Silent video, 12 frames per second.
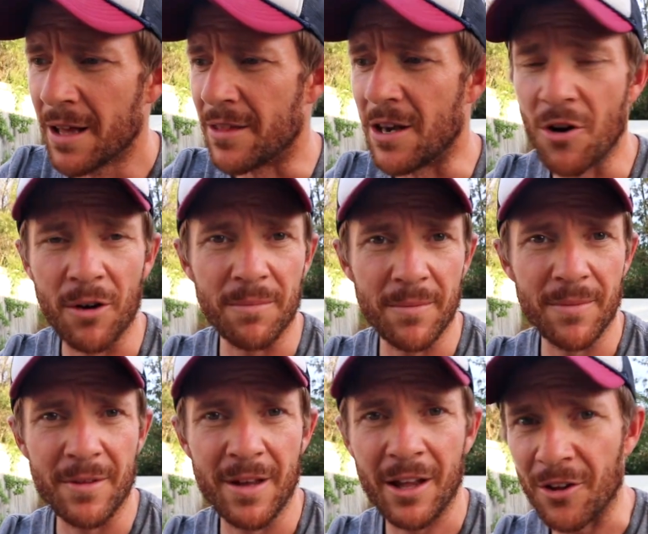They're not
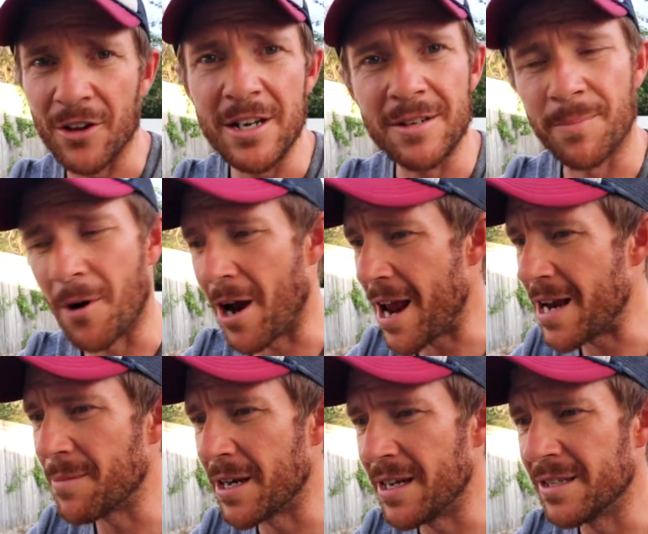elite by any
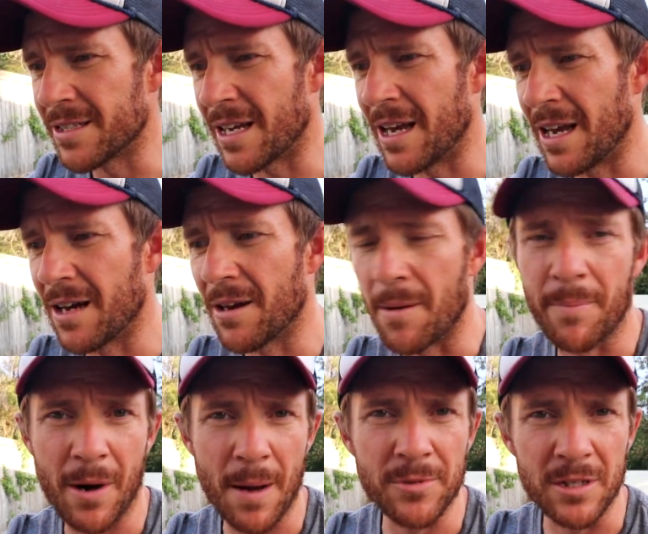means, and
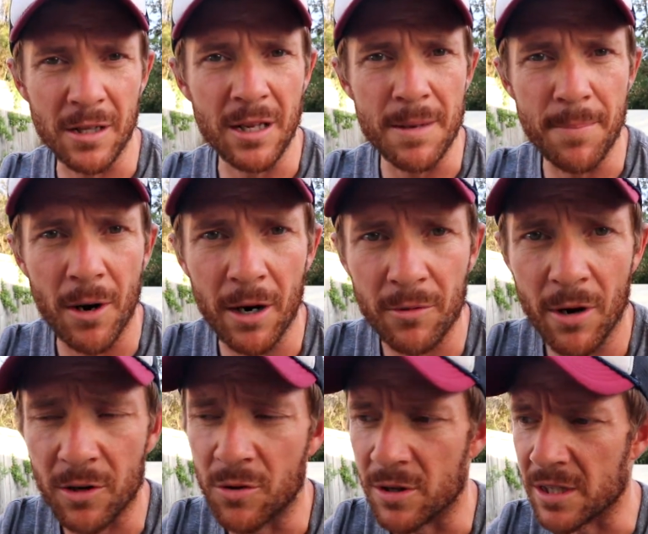perhaps an elite bike
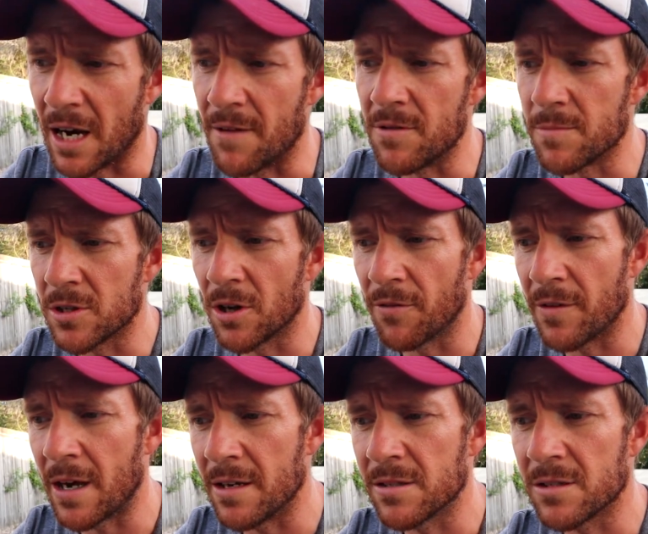rider could have saved himself in
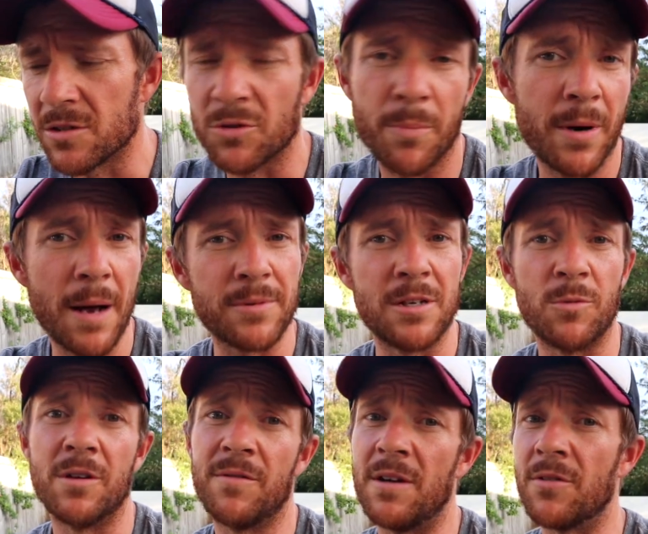that instance, or perhaps he
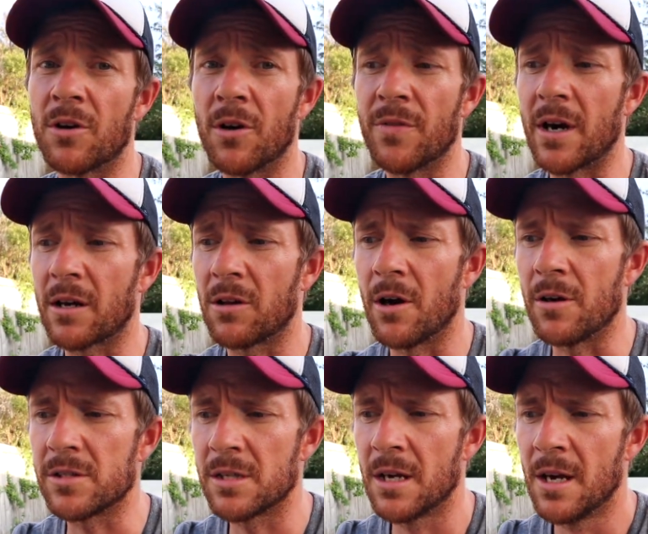wouldn't have even got that
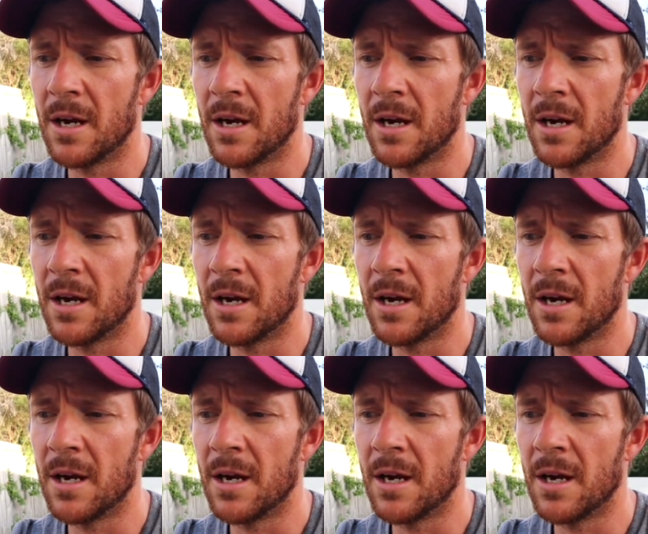close.